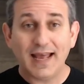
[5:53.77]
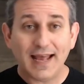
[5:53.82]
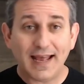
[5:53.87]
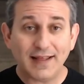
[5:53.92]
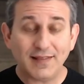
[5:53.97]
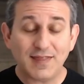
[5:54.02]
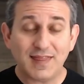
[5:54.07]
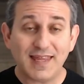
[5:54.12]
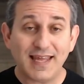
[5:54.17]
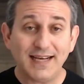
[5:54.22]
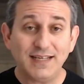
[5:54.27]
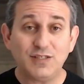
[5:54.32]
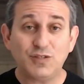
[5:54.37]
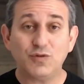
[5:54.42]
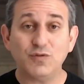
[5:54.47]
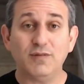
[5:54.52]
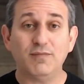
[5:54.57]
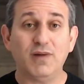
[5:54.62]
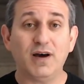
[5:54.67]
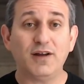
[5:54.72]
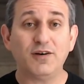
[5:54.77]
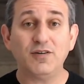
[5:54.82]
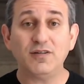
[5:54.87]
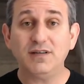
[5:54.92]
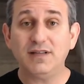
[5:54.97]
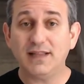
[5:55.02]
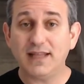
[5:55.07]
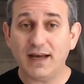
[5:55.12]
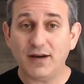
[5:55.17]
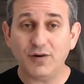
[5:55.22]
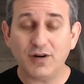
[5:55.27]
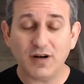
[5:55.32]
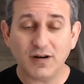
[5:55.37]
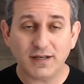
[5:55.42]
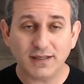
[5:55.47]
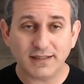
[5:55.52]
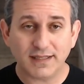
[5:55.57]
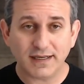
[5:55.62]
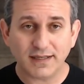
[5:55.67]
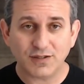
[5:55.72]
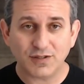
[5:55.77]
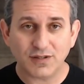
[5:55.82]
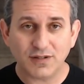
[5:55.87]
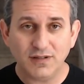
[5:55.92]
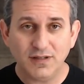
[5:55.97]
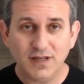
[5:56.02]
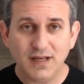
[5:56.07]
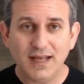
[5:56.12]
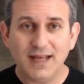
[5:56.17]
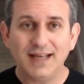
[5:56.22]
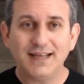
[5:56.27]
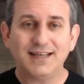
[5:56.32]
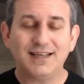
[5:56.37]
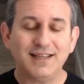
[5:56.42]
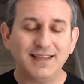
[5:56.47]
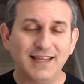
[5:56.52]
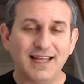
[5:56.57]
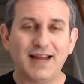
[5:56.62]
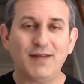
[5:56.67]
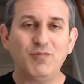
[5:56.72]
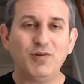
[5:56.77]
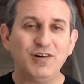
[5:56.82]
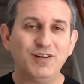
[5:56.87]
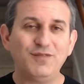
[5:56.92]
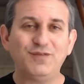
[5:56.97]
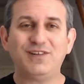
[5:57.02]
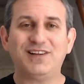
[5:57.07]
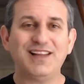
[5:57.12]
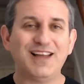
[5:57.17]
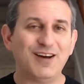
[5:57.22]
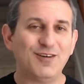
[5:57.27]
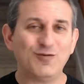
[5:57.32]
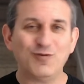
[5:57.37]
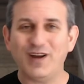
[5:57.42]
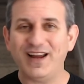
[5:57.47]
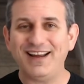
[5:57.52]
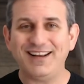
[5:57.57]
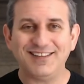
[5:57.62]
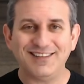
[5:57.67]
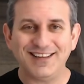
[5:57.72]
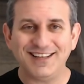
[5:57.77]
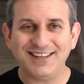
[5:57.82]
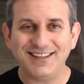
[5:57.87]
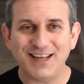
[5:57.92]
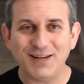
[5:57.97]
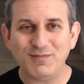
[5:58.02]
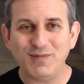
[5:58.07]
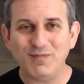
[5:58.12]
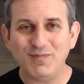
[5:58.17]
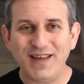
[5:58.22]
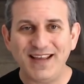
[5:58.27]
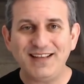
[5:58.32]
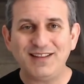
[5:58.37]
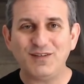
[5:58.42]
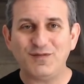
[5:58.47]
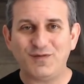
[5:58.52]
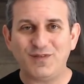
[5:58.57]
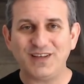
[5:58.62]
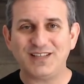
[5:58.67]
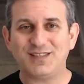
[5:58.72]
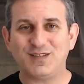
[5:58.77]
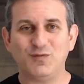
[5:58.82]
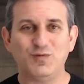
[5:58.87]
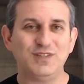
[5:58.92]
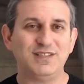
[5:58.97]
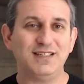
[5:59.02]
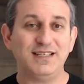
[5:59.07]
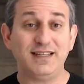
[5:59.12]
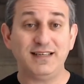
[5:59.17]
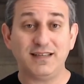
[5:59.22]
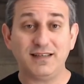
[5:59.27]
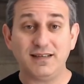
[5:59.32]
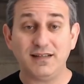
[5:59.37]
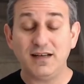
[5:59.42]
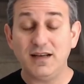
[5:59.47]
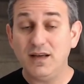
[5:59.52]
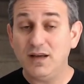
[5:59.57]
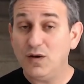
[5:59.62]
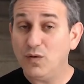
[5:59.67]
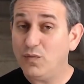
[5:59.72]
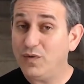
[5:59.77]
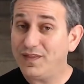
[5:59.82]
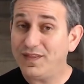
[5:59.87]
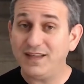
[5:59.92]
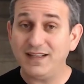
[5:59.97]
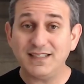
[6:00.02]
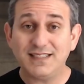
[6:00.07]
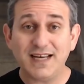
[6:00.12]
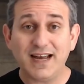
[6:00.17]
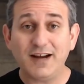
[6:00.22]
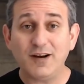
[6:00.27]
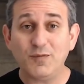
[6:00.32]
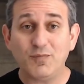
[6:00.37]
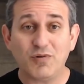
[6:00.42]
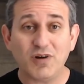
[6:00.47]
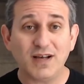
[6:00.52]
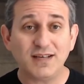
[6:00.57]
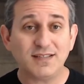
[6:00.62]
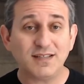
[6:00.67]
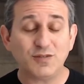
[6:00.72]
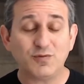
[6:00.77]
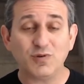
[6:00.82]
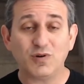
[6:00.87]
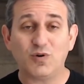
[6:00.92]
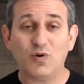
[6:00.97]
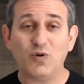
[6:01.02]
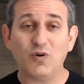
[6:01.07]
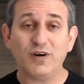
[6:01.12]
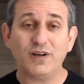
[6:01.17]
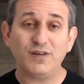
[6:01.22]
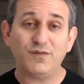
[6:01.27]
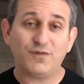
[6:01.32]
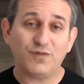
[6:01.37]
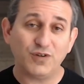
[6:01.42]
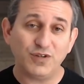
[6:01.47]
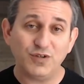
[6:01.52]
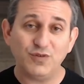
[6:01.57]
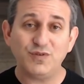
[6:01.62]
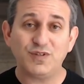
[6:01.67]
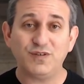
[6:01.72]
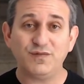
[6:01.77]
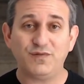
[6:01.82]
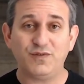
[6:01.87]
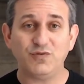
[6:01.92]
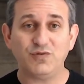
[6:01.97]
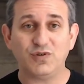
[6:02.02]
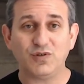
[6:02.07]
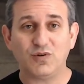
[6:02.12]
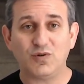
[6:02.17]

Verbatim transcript: And thanks to a modern cloud architecture, collaborative cloud wrangling let me make the fix that was needed, with the entire process recorded for use in future